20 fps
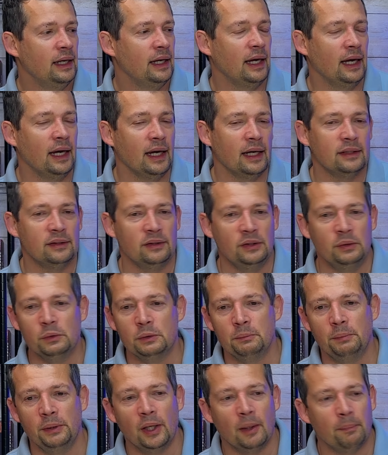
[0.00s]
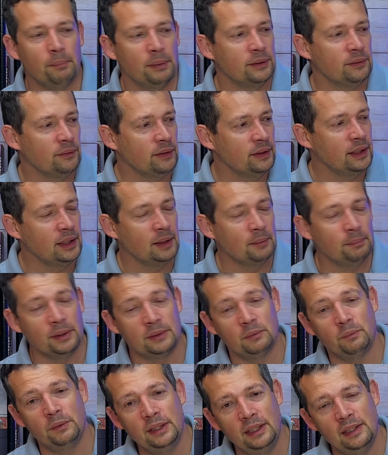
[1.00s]
and you would be up and running,
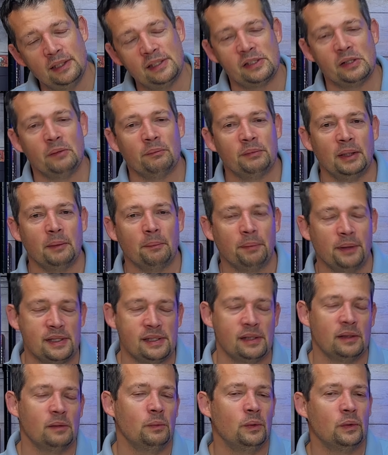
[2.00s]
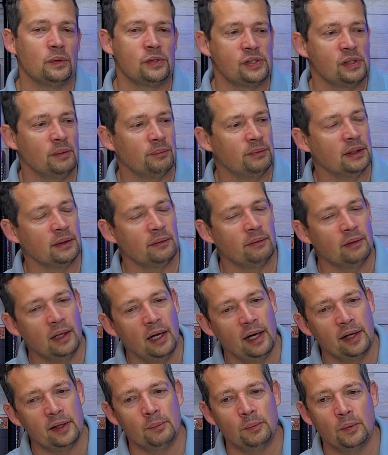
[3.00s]
but we need something presentable, something
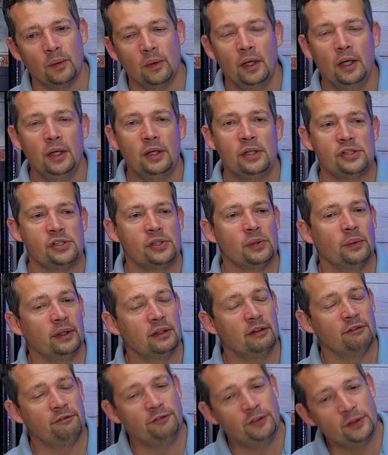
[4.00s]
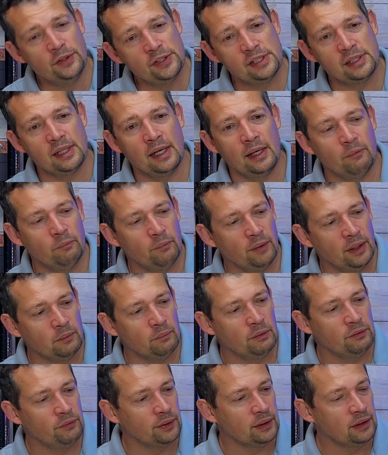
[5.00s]
reliable. So at the first time when
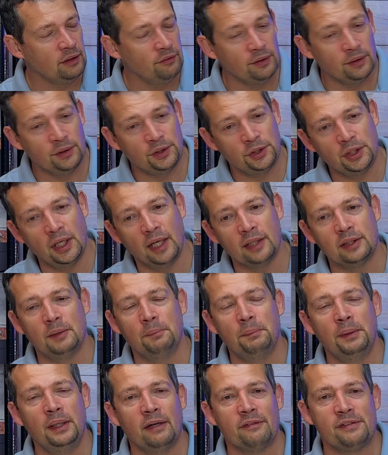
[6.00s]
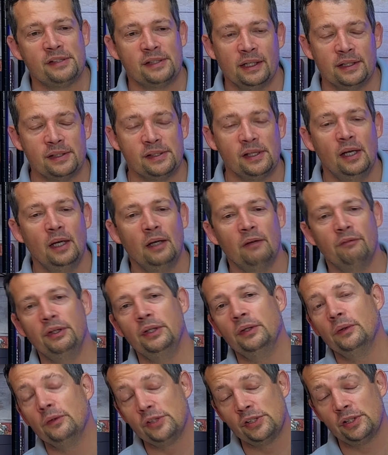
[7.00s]
we were given a shot to pfSense, we
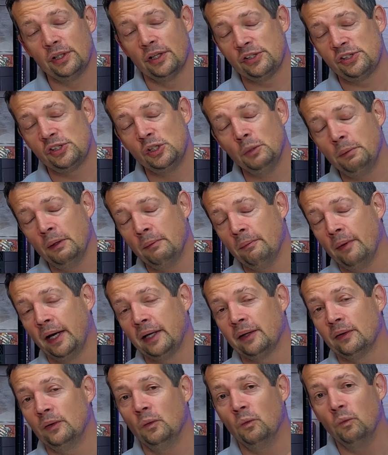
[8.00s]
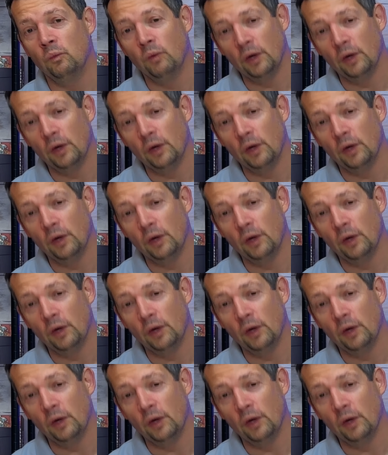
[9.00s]
used a Supermicro